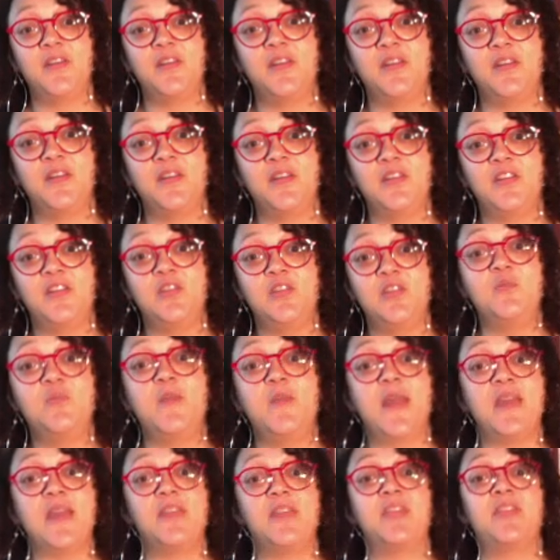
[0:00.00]
you
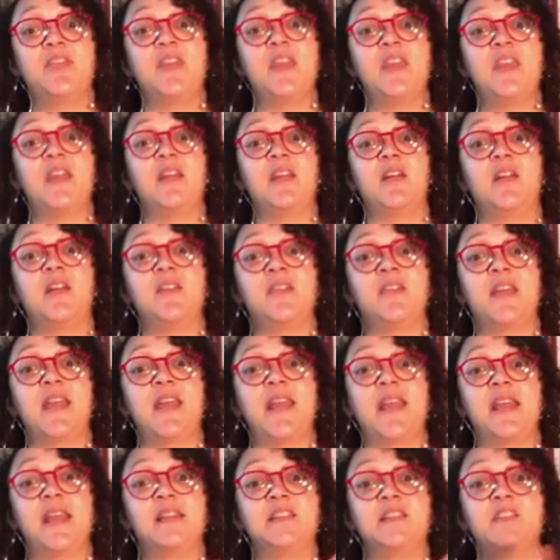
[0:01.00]
may think
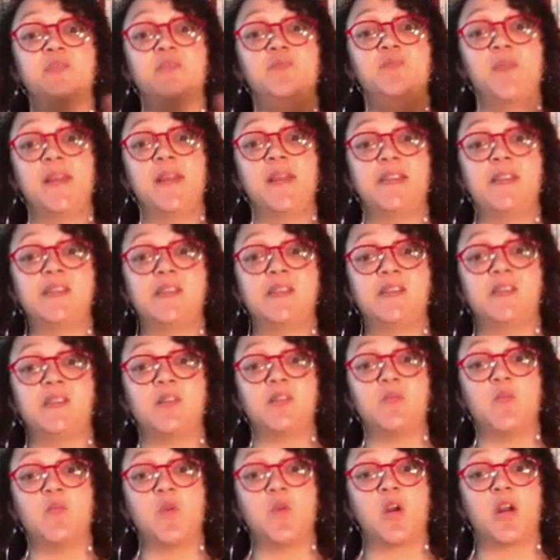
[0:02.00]
that
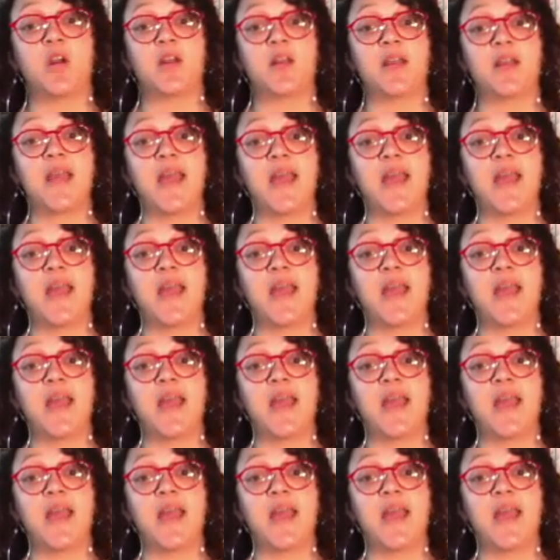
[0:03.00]
anti-racism work